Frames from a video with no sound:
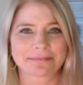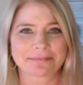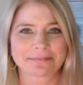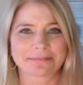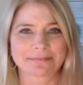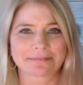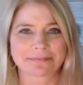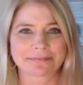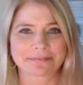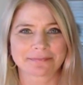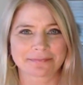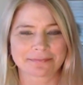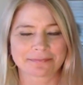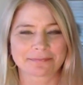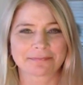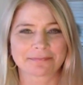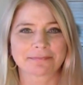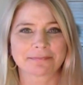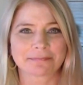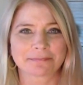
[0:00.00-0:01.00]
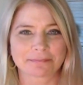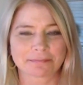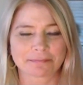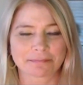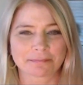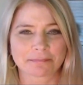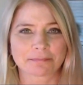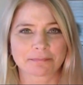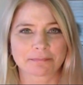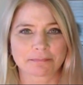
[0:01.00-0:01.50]

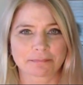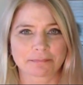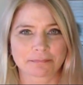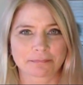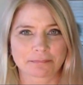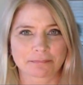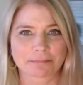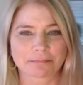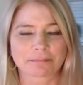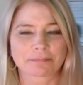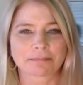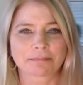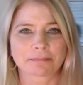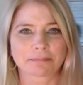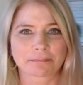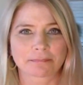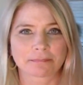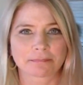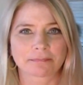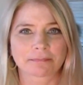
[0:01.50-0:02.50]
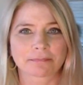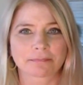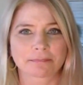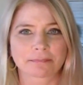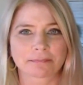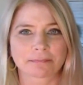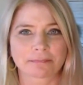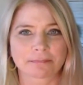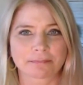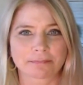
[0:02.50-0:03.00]

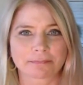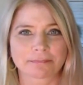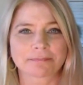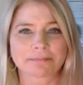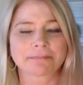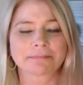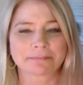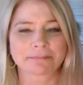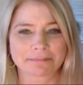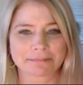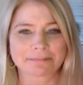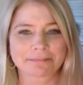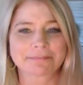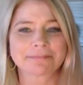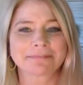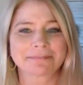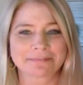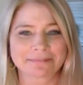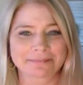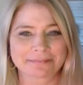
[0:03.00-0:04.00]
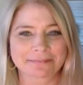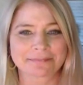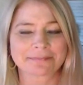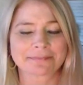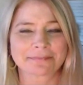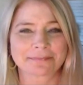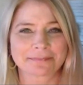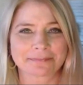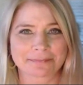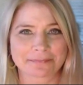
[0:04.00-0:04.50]

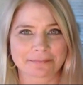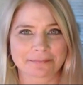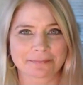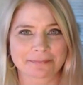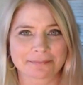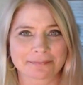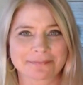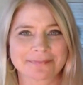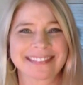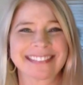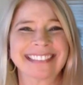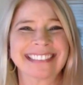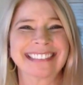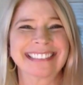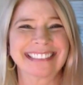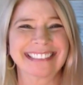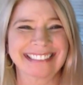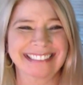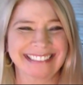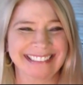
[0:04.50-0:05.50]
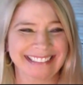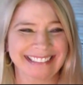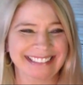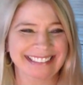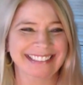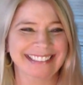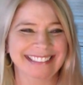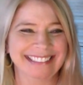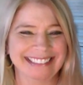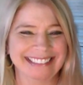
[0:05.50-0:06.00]

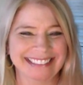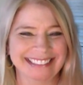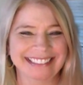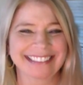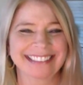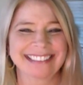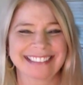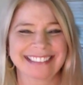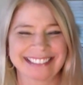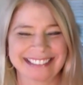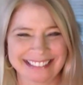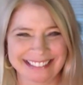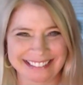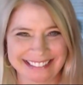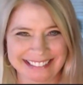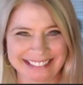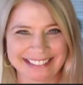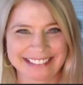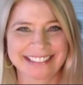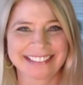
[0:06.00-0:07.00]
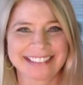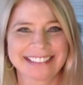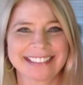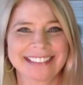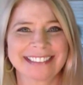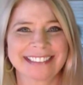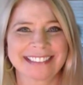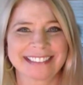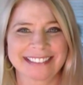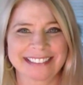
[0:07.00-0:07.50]

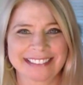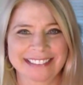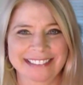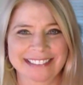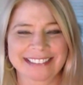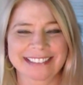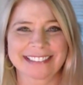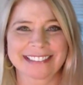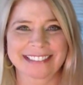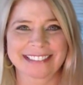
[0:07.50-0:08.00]
[no speech]